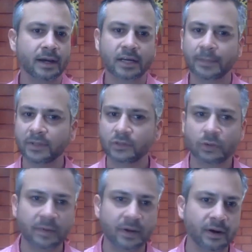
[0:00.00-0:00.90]
coming
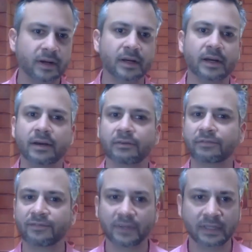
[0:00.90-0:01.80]
to America,
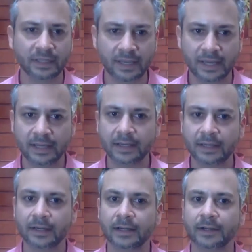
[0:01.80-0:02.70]
feeling like
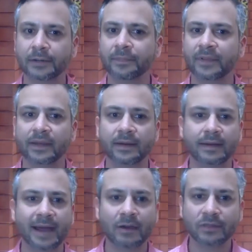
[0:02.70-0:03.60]

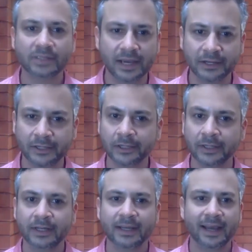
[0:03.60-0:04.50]
an
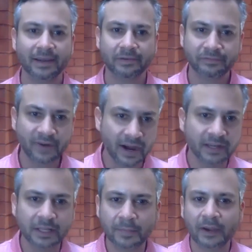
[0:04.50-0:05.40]
outsider, and
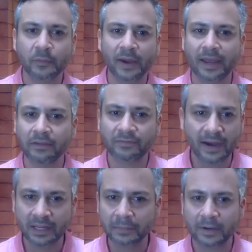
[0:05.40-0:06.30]
finding my way,
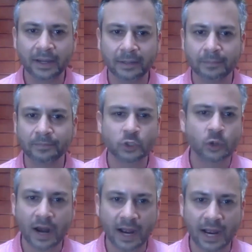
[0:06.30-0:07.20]
finding my
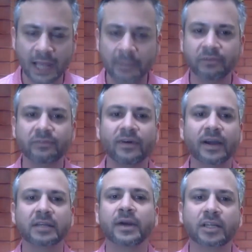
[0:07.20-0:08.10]
tribe, and
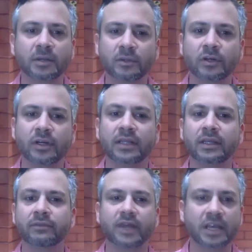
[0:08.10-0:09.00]
finding my
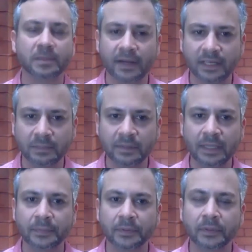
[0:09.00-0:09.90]
community of like-minded
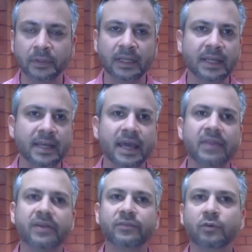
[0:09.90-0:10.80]
people.
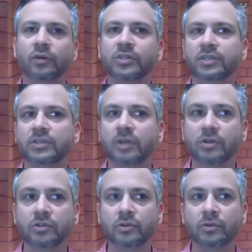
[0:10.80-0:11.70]
And then, of course, is
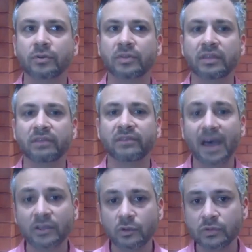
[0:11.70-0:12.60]
also the
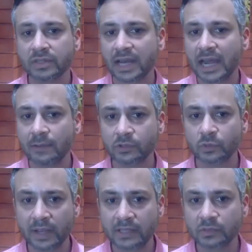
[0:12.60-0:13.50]
values that I was
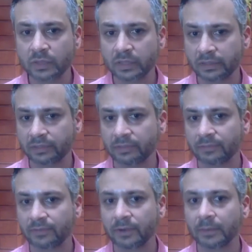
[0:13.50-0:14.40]
raised with
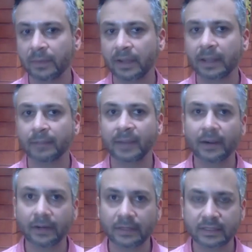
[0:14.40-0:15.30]
from my
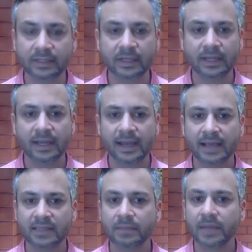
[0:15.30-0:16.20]
parents
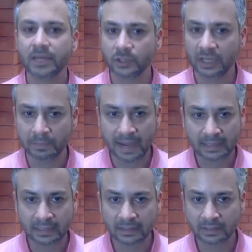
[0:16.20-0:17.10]
has a major
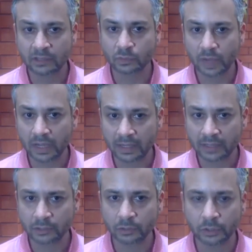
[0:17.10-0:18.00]
impact in this as well.
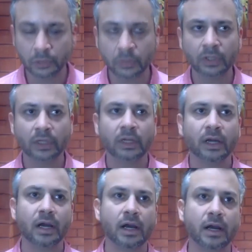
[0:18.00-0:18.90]
As you know,
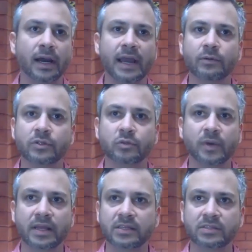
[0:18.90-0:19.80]
I was
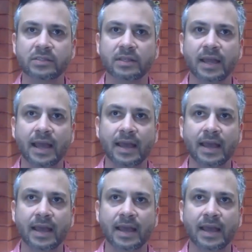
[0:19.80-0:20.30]
raised